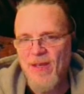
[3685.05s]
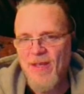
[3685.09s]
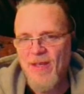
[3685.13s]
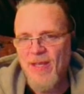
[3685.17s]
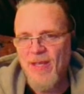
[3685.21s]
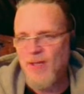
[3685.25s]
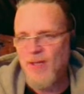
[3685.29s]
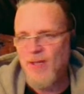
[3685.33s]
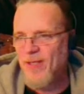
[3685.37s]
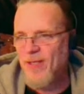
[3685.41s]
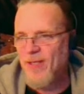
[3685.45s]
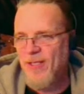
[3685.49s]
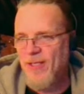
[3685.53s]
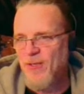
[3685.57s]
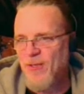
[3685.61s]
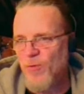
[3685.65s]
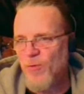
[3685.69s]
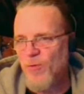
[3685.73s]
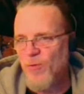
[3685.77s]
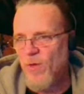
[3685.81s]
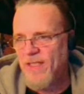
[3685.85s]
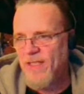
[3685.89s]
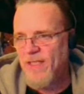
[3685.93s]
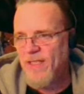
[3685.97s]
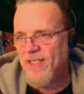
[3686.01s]
He only needs
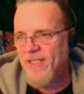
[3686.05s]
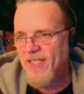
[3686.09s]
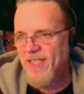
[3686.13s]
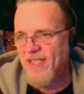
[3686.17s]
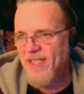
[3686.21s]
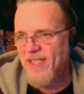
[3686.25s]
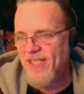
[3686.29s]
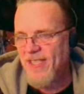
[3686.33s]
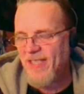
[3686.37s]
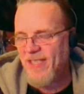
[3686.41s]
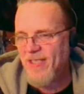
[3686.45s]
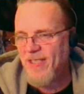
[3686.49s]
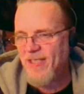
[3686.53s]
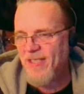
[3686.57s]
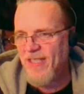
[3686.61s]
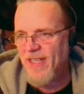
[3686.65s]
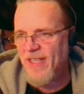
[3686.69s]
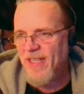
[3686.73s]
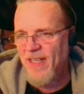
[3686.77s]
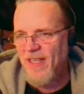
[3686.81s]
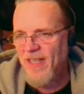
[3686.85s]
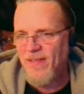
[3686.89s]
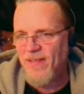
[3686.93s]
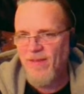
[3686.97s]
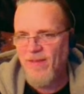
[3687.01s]
1 success to
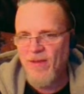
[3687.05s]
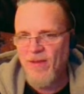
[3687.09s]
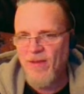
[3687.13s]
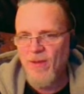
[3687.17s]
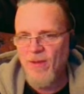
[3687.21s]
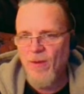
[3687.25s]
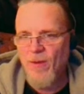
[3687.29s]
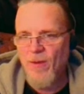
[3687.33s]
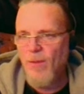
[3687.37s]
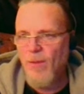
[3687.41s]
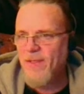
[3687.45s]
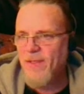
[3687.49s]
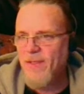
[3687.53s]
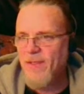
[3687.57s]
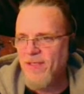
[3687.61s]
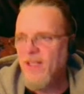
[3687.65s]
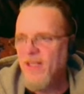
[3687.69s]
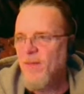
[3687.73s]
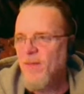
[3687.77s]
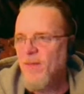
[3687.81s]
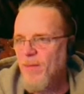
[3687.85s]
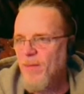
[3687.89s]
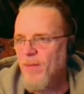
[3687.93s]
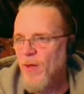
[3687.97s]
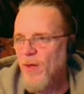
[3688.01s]
hit. Well, let's
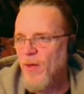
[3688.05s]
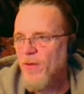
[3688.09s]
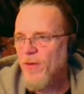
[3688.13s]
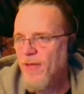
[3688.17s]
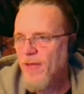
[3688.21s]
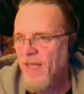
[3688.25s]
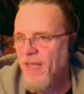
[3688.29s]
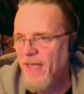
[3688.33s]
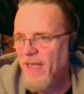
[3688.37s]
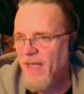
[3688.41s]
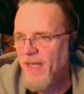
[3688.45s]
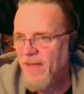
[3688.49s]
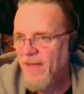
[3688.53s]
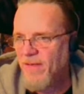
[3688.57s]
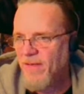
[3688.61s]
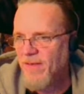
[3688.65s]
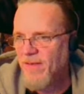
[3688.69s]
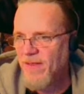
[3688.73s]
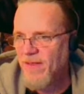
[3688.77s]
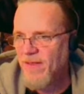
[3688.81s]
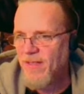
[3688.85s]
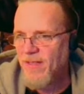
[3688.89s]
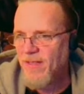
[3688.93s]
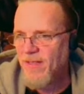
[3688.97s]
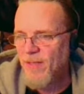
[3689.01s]
say both hit.
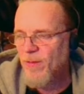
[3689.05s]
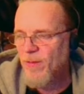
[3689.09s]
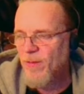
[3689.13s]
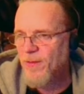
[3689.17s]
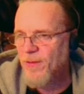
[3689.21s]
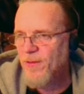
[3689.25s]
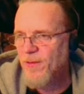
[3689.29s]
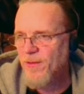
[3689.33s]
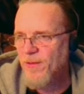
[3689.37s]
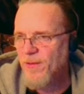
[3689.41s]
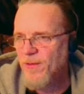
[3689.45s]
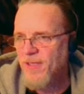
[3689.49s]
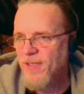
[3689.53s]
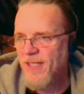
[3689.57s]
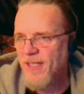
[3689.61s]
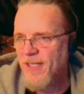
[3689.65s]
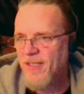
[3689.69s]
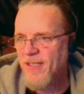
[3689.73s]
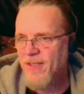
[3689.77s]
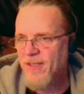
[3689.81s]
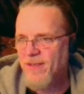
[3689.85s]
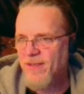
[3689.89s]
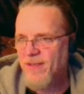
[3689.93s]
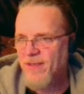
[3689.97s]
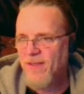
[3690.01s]
He rolled 2
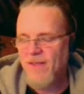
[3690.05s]
6s.